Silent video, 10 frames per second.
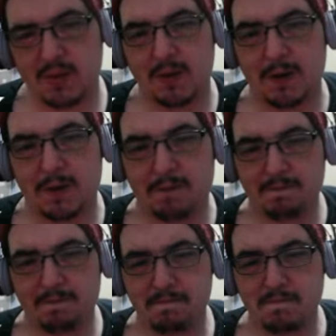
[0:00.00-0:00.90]
Okay.
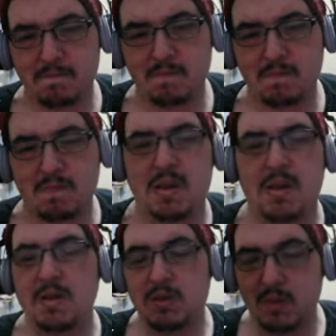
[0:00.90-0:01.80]

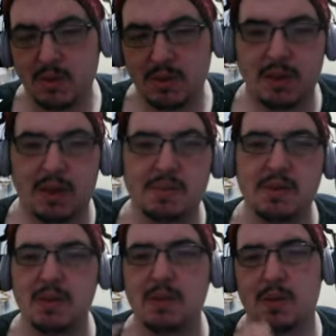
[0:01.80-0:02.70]
So when you come to
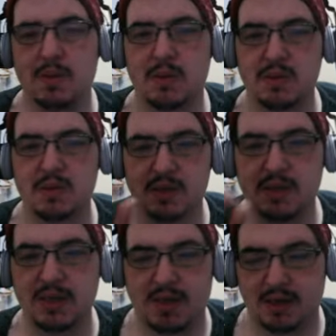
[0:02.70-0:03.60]
the loading
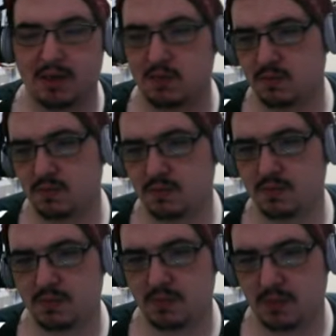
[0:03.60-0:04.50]
screen now,
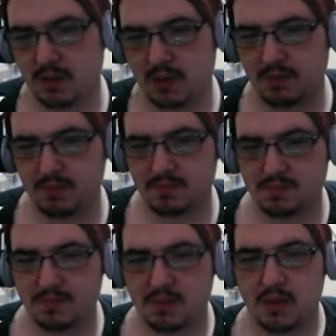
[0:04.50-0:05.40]
okay,
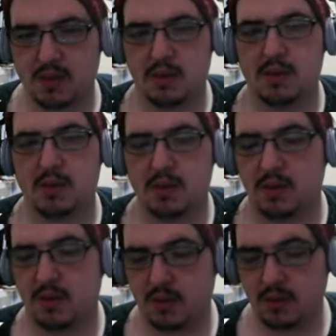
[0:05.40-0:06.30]

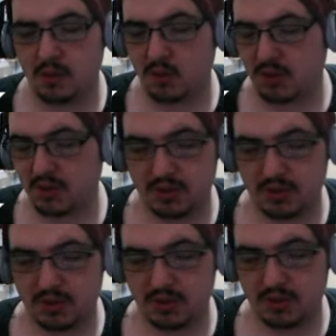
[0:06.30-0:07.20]
and you want
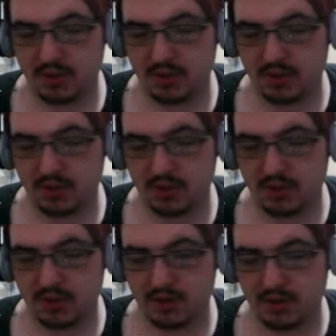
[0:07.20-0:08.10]
to load your
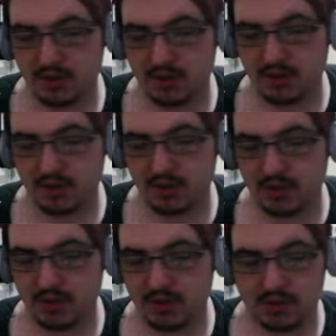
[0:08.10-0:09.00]
game,
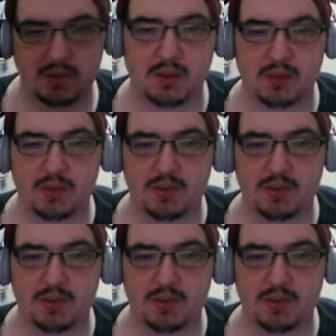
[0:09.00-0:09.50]
right? We're going to load